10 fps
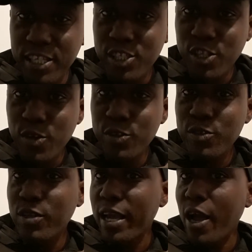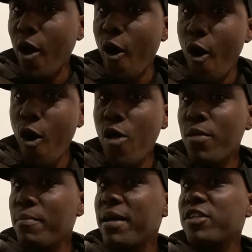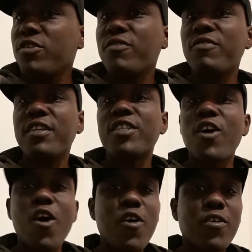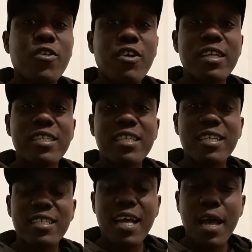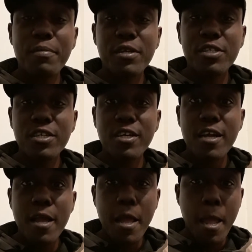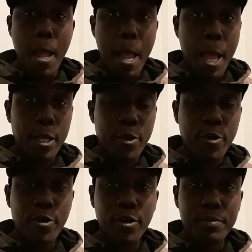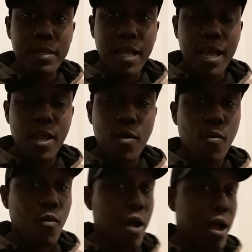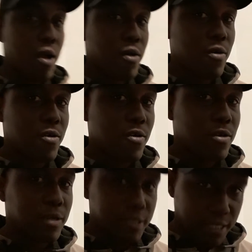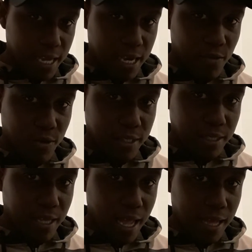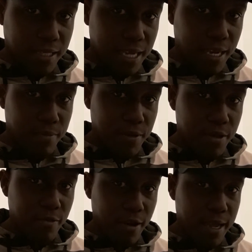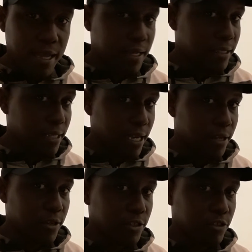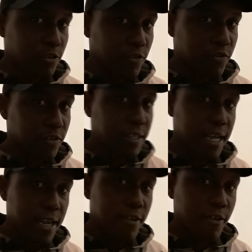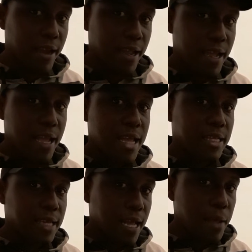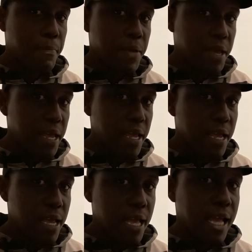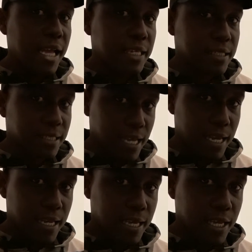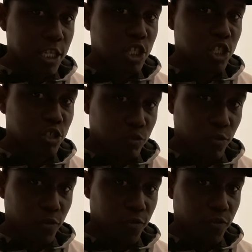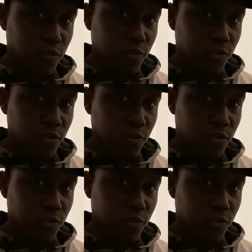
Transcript: shows you like all the major events, all the crazy things that happened this year, and you're gonna be like, wow, Teddy wasn't lying. Teddy P. Great is telling the truth. Teddy P. is telling the truth.